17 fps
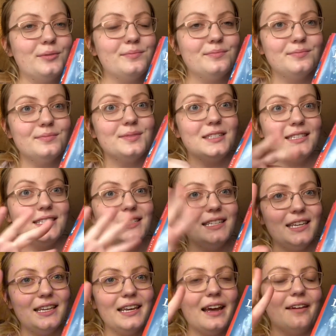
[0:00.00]

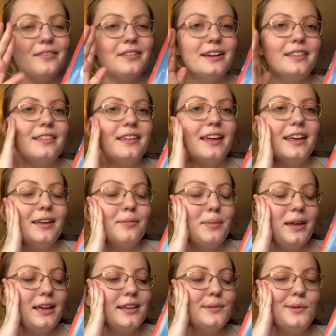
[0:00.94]
see everything,
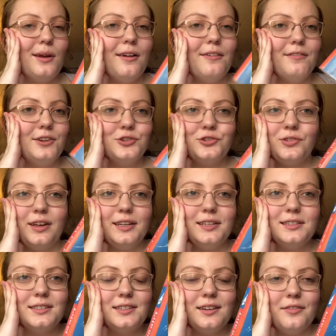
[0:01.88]
because we all
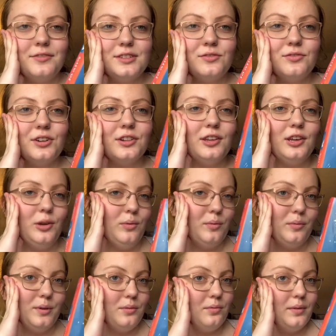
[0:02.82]
visualize stuff differently
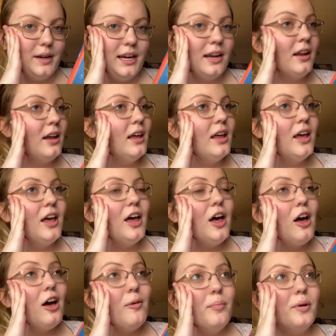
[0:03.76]
when we read
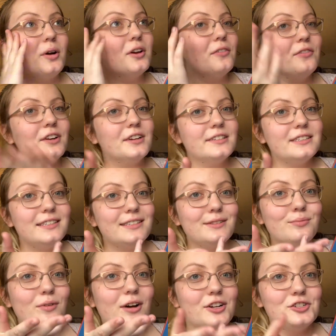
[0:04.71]
a book versus
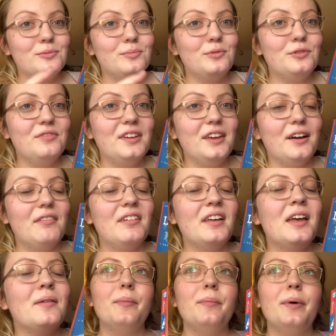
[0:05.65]
watch a movie of
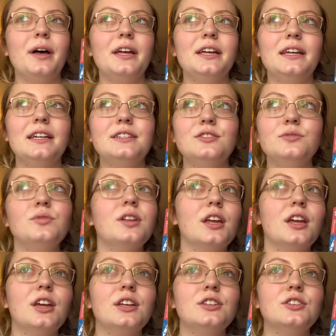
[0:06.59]
it. But it is a
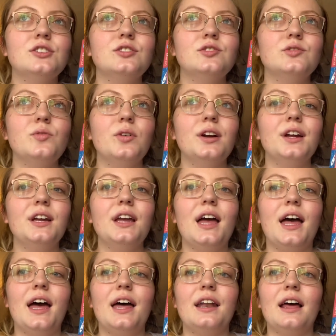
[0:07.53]
really good story,
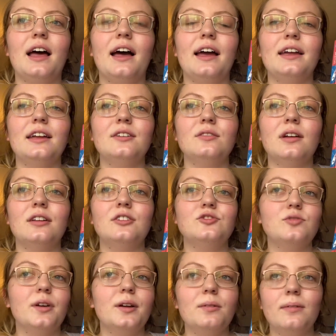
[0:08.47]
and I
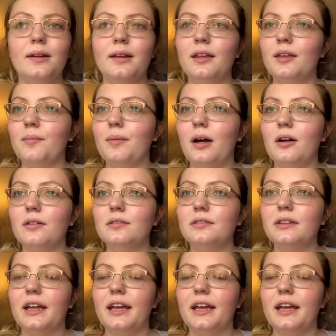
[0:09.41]
enjoyed reading about